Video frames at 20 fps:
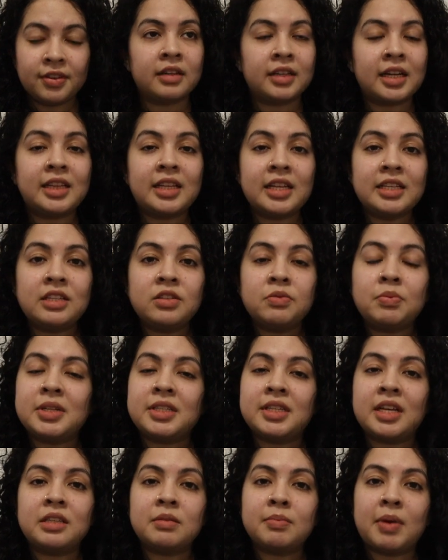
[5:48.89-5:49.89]
Like this is what
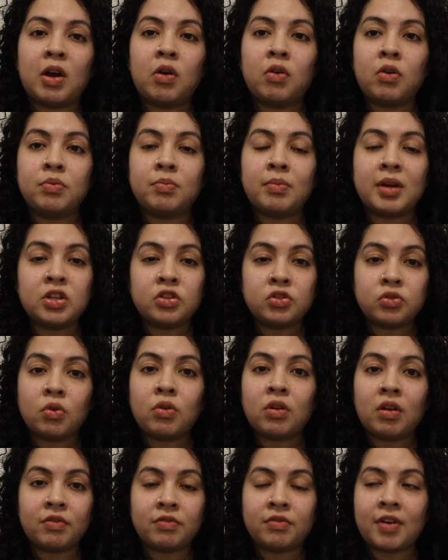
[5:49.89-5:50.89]
sets my
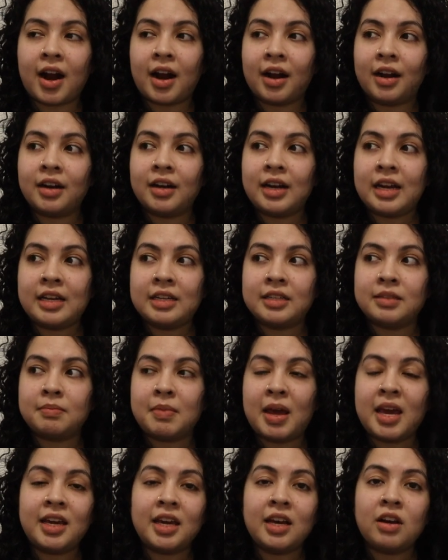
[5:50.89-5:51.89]
soul on fire, is
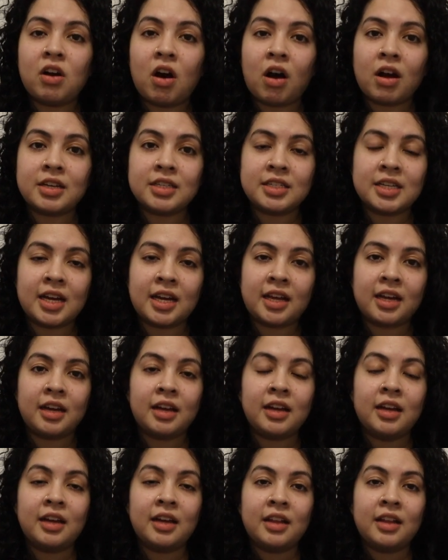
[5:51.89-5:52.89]
making content
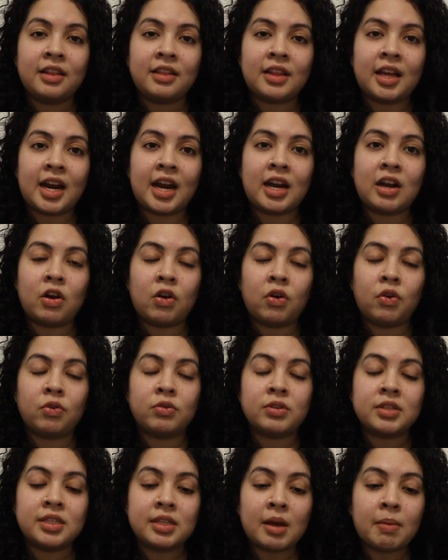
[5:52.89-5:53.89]
that I
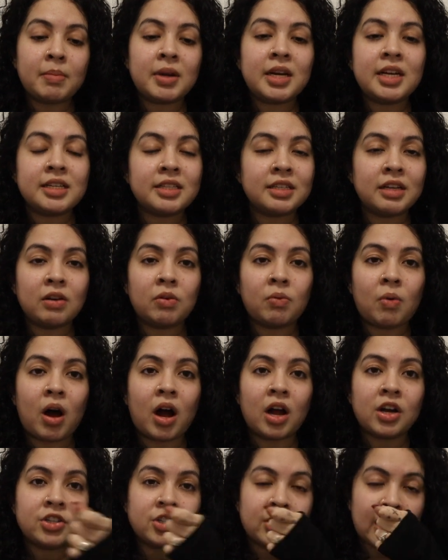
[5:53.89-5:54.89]
know somebody's gonna
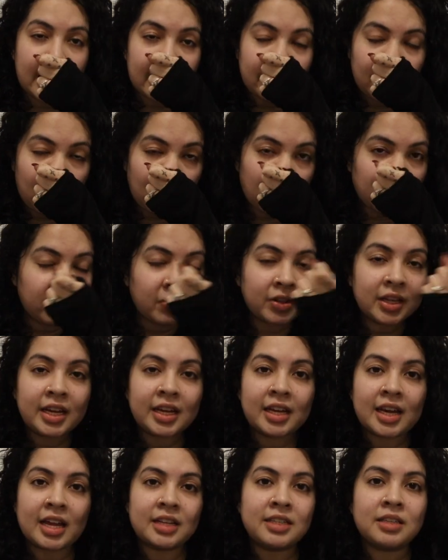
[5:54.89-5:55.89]
watch and hopefully
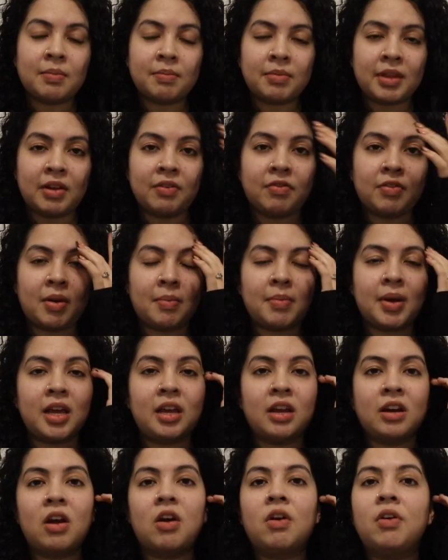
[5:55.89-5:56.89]
get something from it,
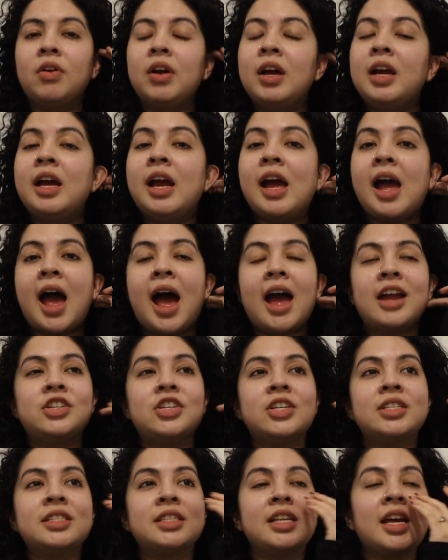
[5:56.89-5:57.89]
you know, and
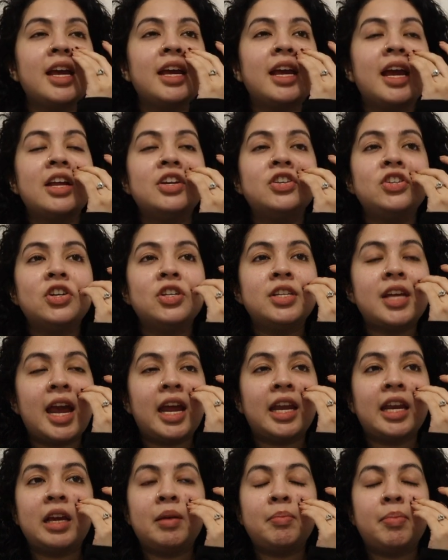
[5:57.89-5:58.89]
just like
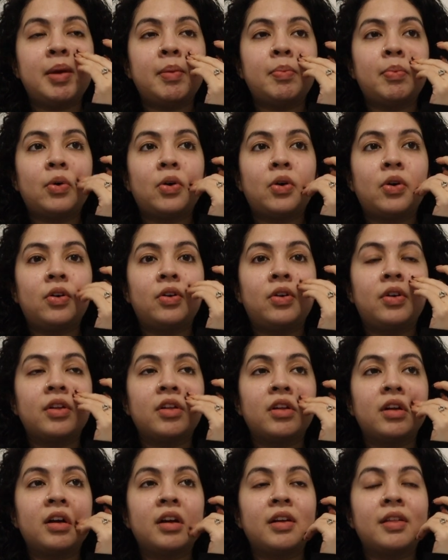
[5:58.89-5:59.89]
entertaining
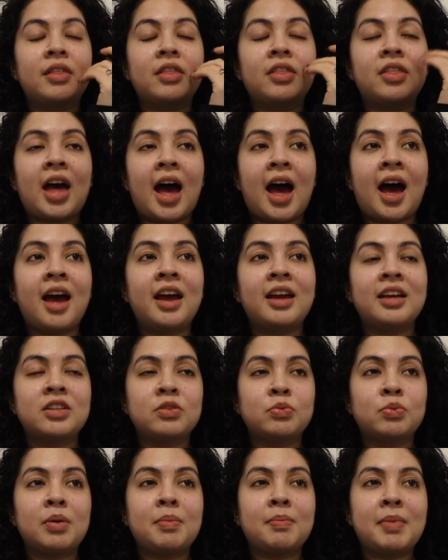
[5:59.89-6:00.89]
people. That
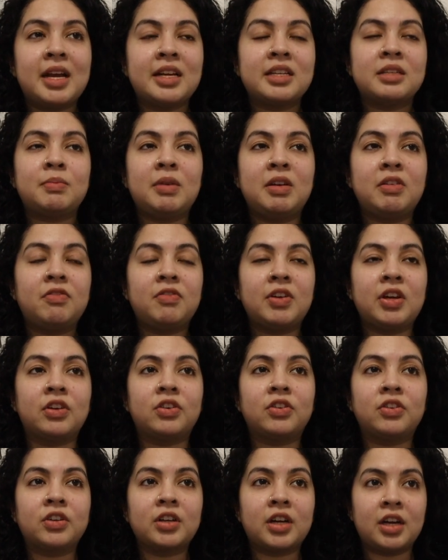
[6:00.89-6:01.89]
is what makes me
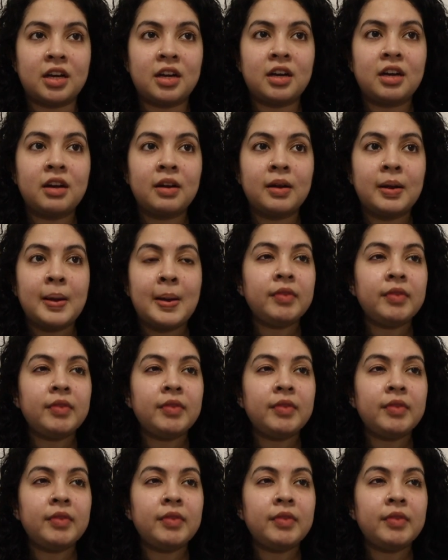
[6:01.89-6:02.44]
feel good.